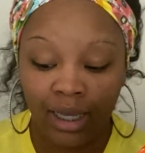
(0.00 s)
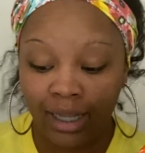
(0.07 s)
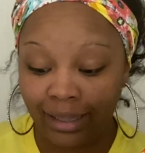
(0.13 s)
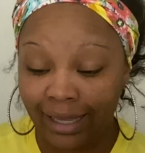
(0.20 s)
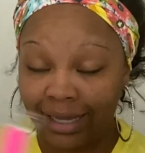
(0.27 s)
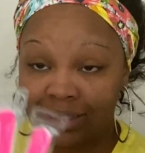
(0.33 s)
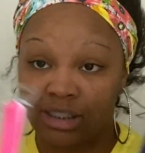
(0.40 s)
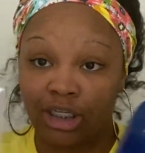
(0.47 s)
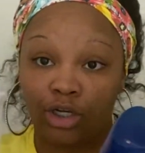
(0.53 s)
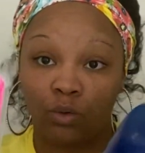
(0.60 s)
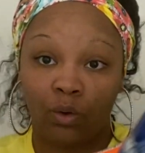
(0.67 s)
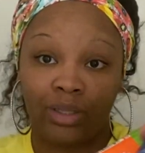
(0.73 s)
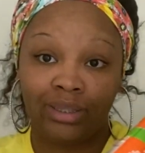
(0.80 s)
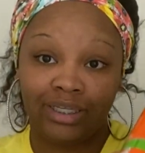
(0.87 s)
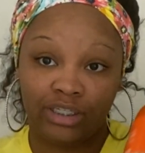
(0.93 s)
Like I said,
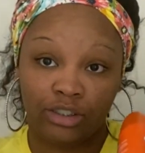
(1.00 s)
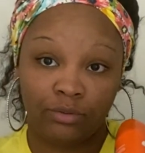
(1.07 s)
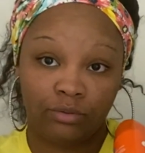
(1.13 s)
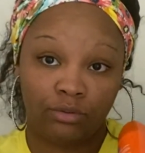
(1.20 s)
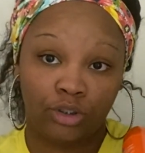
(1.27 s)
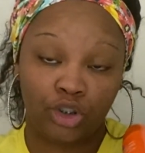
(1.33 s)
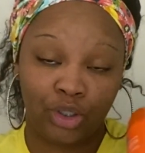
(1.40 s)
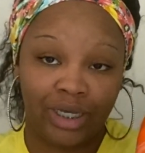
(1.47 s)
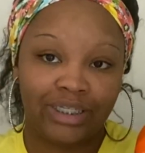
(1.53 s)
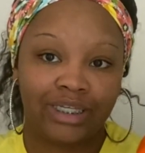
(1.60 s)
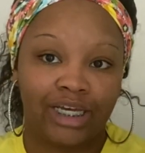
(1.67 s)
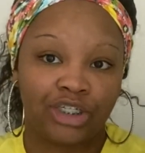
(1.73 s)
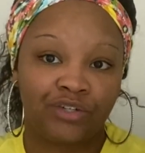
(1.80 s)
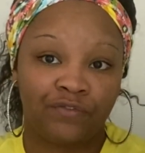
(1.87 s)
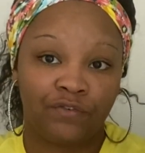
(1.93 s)
on this
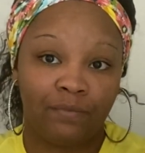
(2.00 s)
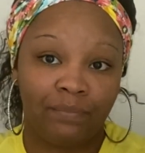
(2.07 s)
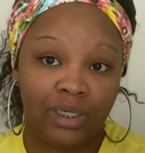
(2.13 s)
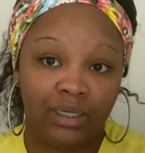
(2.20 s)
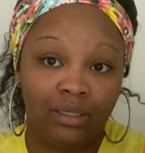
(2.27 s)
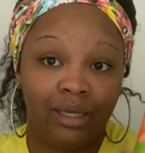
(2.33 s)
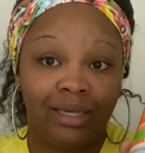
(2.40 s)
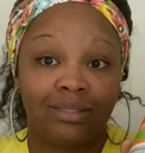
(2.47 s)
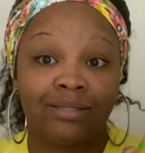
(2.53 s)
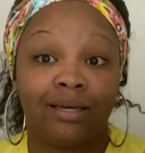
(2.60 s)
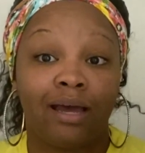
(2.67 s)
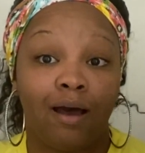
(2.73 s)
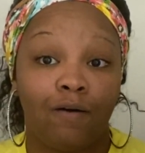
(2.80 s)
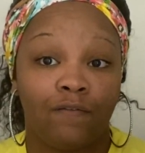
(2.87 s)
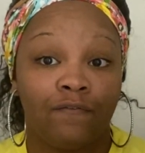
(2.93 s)
transaction for me, it took
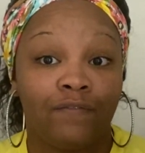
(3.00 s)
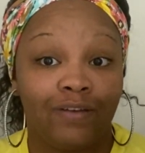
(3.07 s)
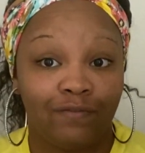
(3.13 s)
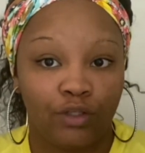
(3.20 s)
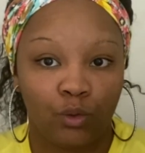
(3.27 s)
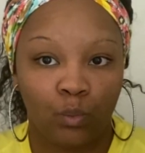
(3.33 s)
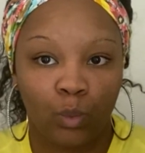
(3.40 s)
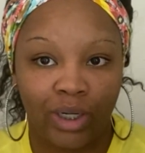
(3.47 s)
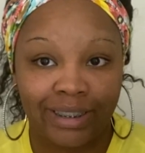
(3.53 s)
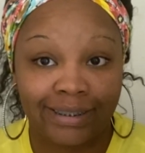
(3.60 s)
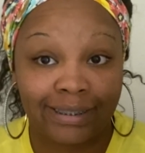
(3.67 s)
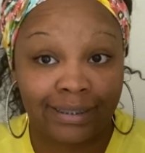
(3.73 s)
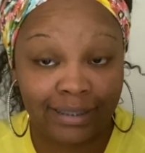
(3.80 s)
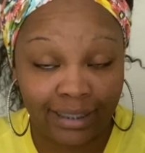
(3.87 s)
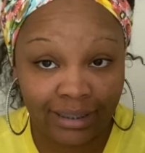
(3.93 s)
off 51
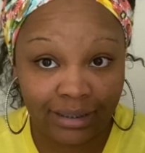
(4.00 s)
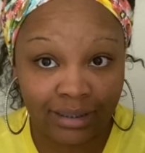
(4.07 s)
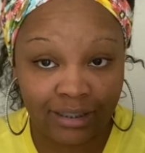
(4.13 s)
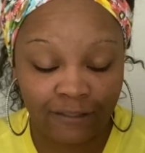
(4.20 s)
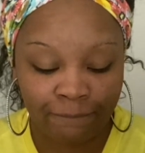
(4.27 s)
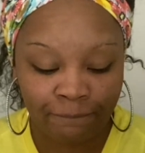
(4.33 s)
cents.